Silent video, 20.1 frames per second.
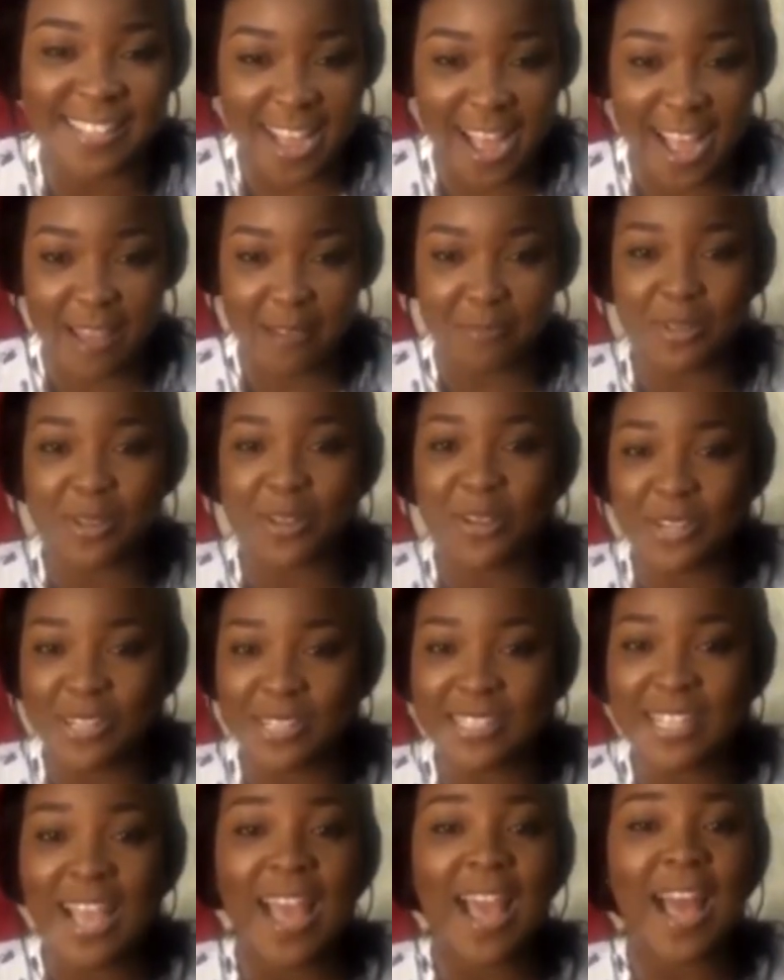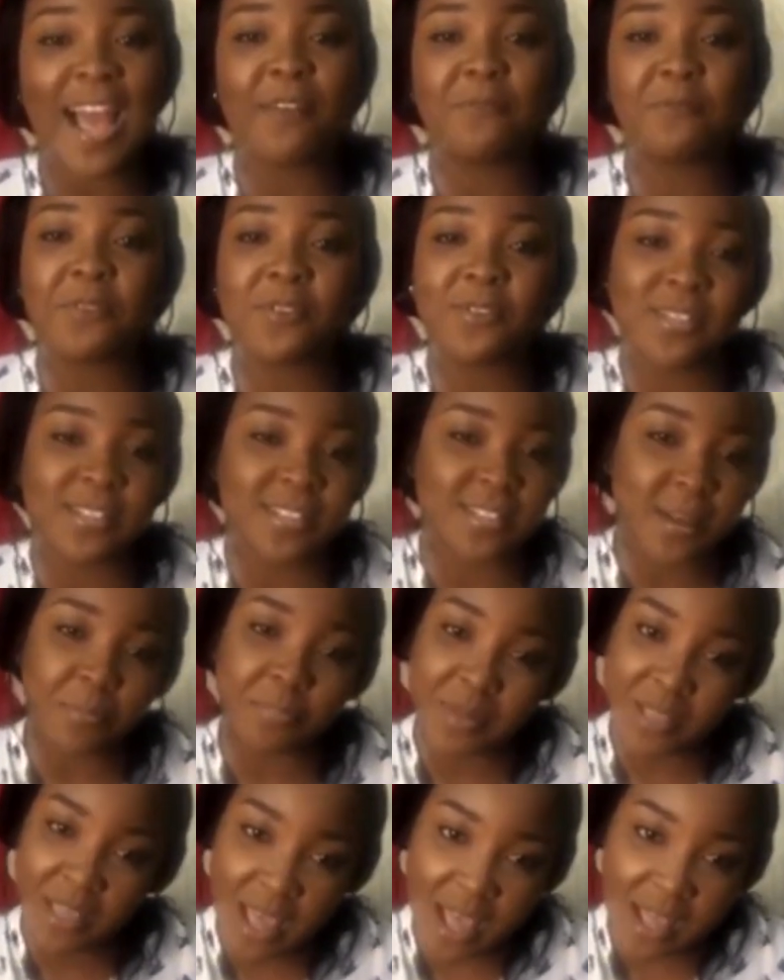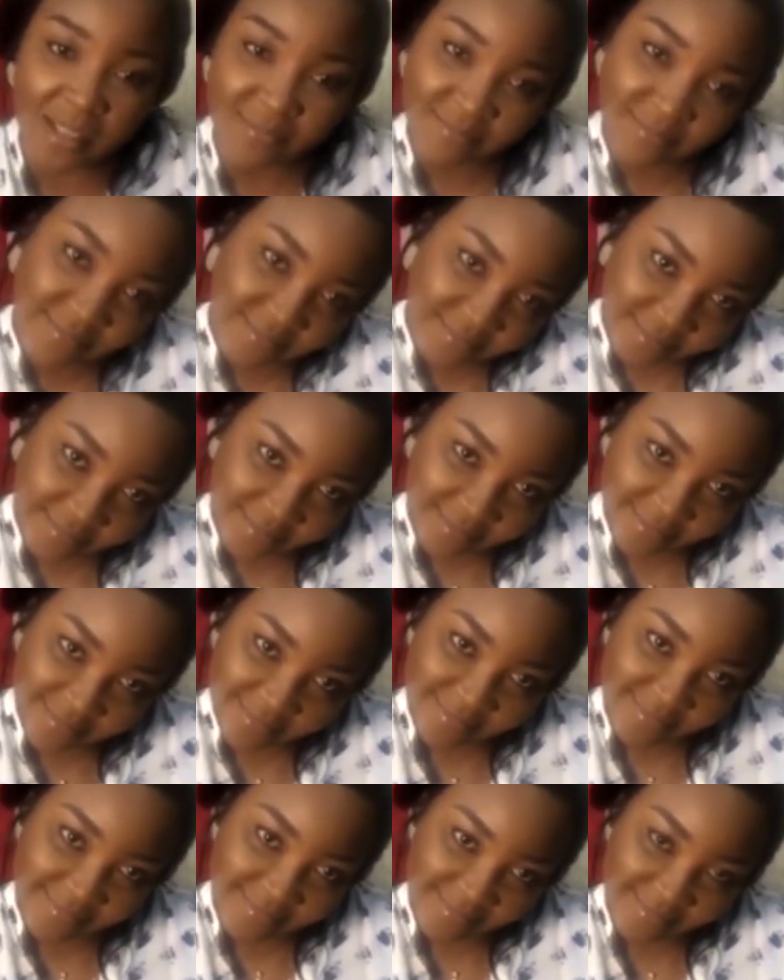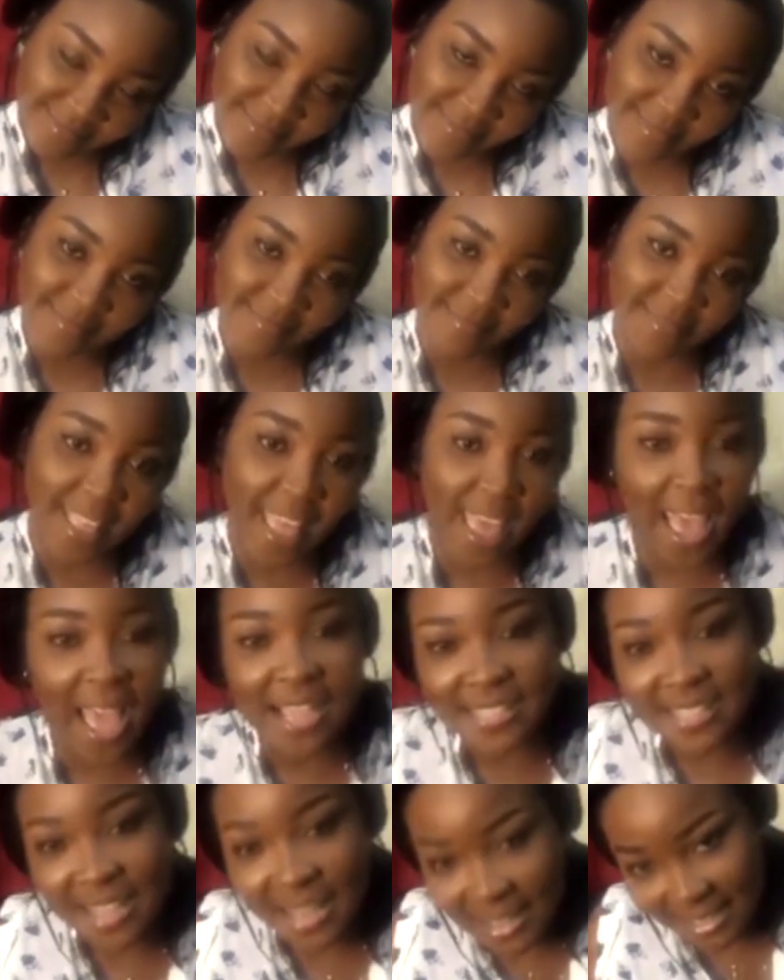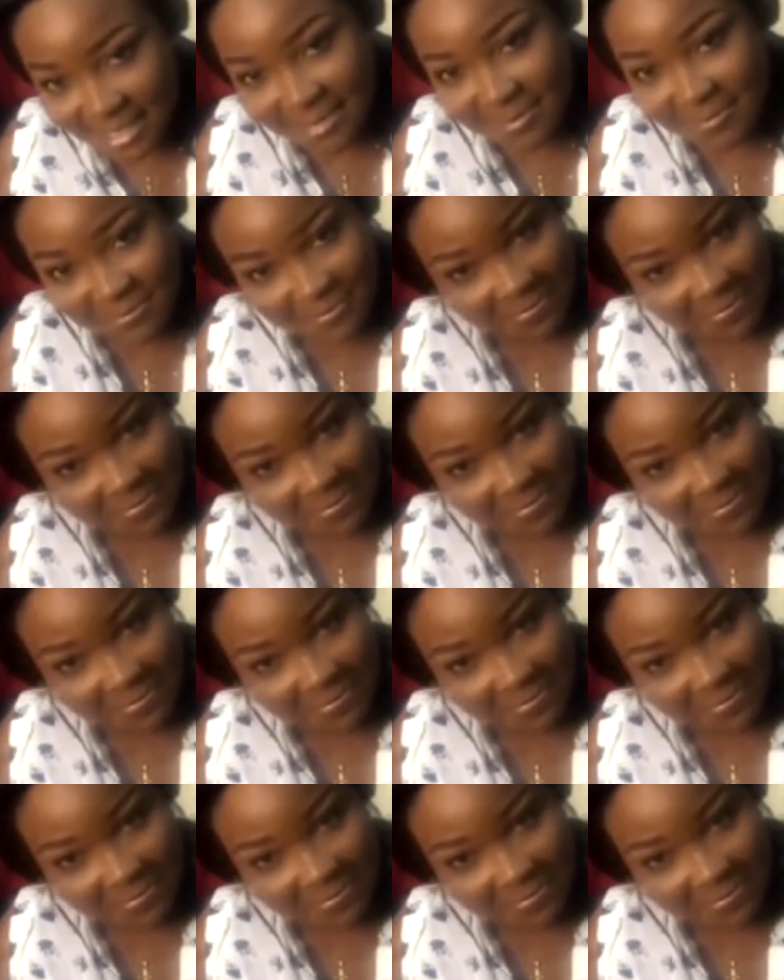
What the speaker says: Here for you. Baby, I'm here for you. Should I get some money?